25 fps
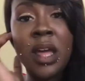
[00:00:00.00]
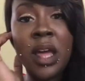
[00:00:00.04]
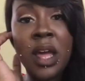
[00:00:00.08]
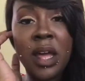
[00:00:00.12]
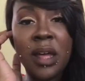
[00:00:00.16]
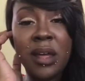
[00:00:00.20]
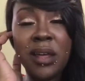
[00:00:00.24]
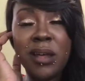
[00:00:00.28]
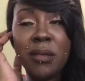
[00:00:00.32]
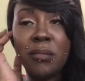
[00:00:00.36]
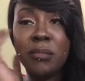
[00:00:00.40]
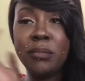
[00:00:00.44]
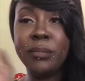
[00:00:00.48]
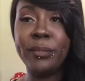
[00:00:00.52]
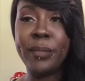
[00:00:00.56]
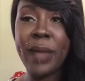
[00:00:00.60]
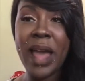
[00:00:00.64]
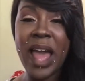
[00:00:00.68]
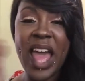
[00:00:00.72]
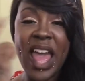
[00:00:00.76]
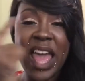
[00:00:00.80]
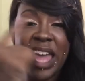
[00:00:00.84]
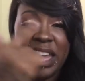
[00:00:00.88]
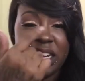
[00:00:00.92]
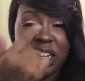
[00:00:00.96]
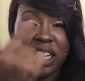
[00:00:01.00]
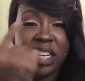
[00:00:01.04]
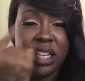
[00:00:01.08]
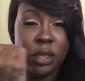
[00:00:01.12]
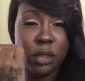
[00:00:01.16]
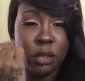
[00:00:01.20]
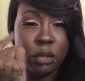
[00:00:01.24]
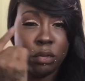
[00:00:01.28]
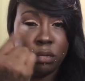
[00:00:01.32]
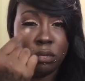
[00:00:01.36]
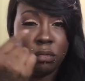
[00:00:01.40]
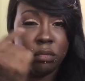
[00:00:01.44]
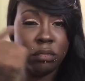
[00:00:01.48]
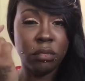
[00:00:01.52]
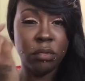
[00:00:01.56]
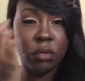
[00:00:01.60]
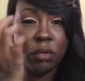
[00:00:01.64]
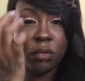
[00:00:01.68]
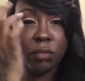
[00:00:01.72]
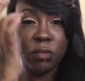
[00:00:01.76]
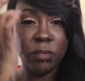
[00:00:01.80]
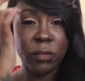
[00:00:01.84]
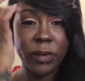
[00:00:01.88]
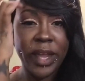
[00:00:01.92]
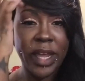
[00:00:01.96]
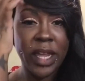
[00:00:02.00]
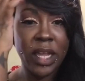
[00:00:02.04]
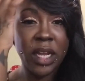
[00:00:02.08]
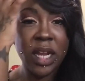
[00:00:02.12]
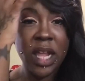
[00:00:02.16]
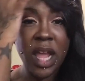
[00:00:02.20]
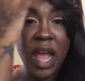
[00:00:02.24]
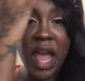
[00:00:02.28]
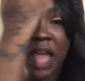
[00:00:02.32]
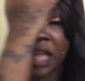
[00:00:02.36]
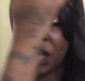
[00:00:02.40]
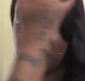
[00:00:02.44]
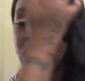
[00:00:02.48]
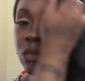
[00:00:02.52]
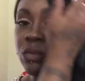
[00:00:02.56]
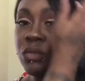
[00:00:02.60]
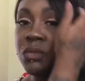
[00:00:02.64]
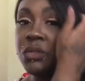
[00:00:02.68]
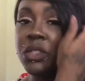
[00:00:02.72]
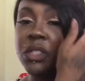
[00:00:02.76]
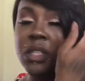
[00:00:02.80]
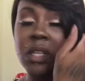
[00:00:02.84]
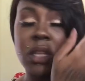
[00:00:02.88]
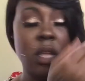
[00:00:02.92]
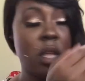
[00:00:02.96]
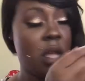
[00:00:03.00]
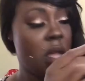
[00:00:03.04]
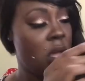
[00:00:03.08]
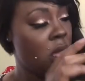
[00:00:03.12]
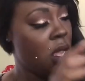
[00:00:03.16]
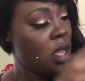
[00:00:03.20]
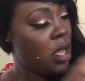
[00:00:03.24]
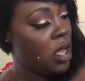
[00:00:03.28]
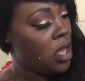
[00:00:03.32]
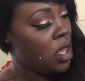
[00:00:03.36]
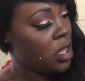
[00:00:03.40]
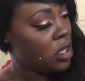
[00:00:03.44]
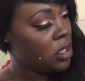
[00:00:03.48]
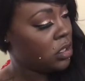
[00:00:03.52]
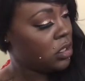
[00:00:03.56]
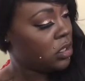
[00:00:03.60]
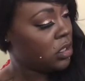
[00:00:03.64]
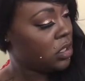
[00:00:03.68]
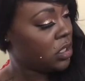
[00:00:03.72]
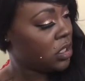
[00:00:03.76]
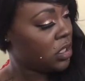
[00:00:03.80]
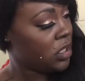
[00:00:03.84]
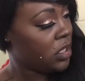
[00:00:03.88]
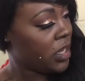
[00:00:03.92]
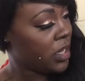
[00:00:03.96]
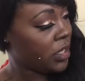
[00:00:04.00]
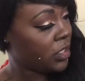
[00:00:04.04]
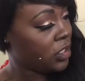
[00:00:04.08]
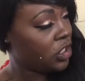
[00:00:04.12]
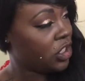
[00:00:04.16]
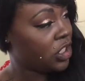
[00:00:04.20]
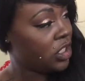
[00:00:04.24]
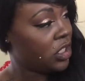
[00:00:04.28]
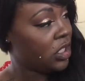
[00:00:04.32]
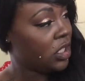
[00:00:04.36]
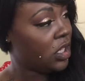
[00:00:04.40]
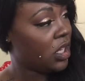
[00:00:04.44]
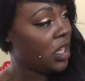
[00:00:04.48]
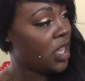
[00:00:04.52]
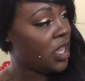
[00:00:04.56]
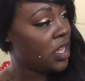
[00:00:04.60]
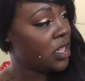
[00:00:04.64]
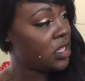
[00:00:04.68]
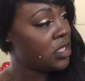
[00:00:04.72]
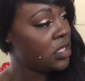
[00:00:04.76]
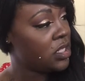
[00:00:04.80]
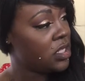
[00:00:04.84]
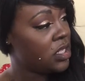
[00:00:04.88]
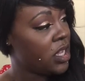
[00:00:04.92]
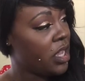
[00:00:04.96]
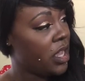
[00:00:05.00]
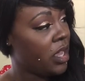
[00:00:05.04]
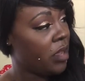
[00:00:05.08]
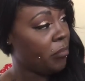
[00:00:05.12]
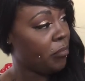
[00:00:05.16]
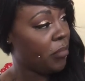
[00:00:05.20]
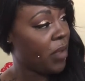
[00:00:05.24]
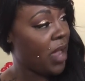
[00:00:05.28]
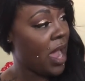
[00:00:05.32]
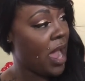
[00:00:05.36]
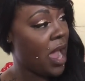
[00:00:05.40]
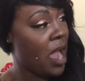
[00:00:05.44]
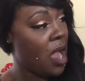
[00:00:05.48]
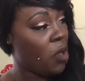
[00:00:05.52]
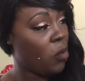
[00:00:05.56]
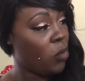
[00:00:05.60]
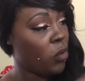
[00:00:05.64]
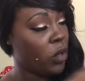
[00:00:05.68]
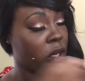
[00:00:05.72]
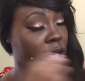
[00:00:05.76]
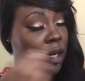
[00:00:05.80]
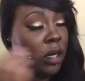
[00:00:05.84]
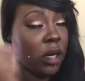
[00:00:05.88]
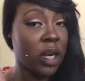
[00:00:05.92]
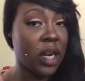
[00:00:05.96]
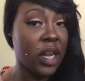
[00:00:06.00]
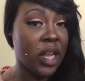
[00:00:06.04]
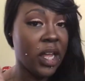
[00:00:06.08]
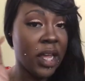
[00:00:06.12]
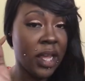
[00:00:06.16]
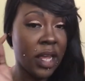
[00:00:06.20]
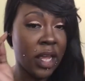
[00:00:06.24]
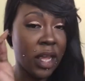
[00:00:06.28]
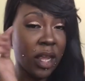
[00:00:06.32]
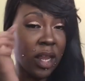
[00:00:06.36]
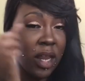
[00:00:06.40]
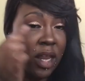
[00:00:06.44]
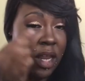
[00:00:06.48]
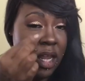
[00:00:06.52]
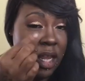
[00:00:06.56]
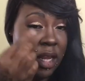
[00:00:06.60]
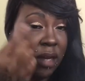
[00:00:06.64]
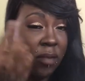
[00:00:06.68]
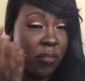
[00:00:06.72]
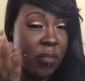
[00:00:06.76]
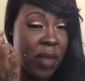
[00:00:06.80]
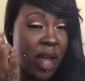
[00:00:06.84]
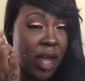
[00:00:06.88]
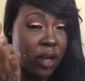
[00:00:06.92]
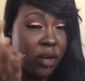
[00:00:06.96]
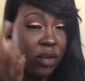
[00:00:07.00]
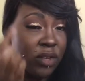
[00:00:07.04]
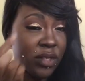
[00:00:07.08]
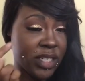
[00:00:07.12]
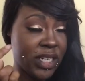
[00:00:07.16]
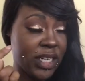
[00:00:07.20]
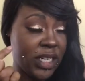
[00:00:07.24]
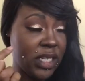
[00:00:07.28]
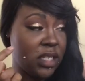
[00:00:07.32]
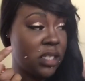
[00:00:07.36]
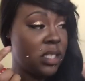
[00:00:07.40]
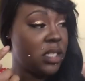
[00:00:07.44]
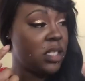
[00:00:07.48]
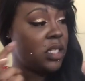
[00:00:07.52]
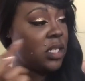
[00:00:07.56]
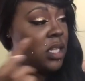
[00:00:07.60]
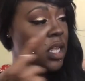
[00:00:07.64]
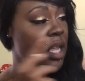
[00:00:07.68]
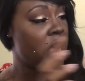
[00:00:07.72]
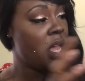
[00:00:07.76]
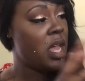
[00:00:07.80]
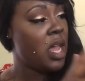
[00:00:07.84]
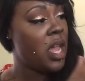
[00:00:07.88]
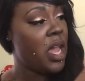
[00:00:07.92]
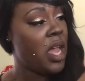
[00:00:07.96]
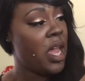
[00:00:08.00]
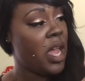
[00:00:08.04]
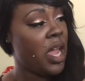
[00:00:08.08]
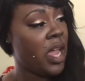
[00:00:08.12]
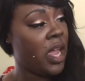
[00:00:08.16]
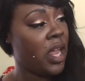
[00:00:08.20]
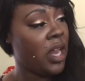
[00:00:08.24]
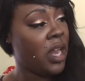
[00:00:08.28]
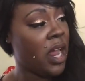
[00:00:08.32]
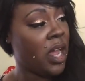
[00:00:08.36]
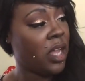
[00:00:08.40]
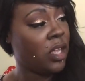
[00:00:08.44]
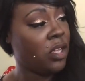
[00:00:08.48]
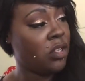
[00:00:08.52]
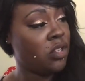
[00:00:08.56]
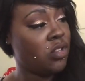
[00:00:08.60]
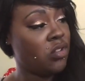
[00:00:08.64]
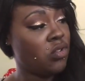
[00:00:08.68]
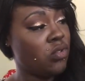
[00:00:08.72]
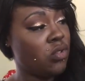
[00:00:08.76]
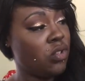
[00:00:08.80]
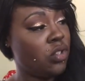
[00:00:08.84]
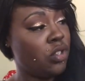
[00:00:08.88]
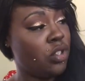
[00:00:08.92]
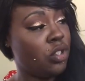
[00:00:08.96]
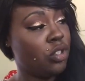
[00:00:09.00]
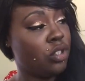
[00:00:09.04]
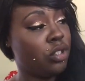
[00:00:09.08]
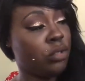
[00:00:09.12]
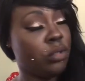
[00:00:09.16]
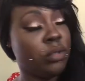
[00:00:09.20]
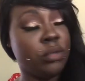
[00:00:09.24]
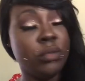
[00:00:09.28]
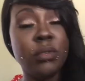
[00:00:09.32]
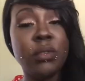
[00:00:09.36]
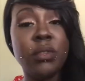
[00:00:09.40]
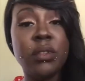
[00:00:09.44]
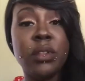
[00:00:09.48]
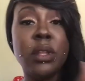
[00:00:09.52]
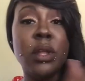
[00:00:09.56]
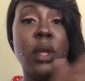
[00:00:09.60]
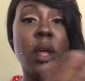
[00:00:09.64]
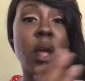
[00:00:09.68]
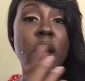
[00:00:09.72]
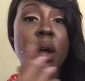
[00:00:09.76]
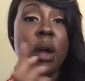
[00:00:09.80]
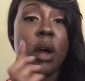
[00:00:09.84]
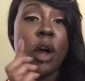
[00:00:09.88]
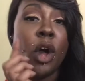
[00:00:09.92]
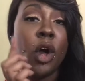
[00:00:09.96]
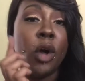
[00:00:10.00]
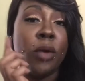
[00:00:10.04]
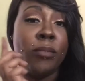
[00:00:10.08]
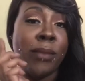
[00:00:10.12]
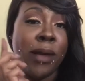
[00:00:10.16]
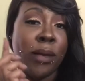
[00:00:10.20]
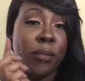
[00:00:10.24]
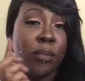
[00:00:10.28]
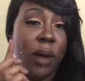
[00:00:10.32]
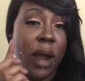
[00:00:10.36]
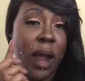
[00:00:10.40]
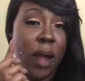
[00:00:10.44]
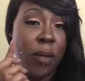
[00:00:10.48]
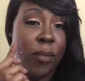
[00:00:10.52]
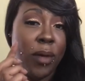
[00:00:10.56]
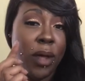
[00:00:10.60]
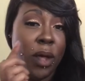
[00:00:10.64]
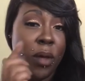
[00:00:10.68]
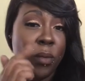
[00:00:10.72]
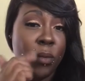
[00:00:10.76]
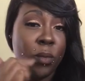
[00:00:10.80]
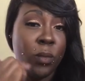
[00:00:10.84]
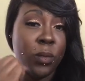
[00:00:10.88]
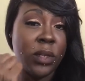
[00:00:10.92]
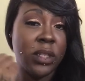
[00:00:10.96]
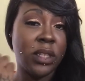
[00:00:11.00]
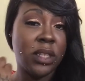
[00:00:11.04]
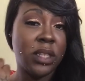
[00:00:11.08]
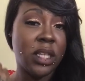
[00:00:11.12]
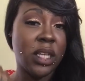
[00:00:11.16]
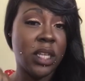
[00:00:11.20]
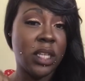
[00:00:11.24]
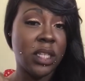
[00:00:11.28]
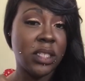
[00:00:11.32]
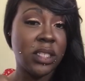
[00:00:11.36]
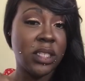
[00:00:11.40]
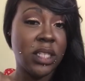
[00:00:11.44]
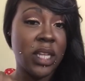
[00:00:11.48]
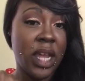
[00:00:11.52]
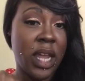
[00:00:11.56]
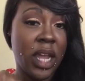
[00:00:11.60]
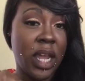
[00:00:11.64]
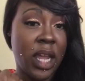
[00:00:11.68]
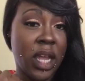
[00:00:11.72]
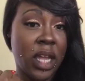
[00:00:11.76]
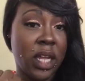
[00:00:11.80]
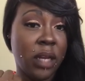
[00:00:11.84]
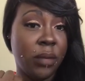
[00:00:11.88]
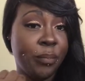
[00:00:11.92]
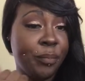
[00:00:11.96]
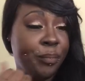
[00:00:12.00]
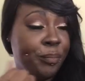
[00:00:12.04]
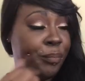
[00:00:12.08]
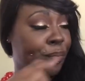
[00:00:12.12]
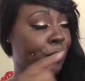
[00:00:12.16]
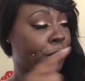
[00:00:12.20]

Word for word: Um, I added a little Red. I use seduction, lust, and power in my crease. And I use truth on my brow bone with tan.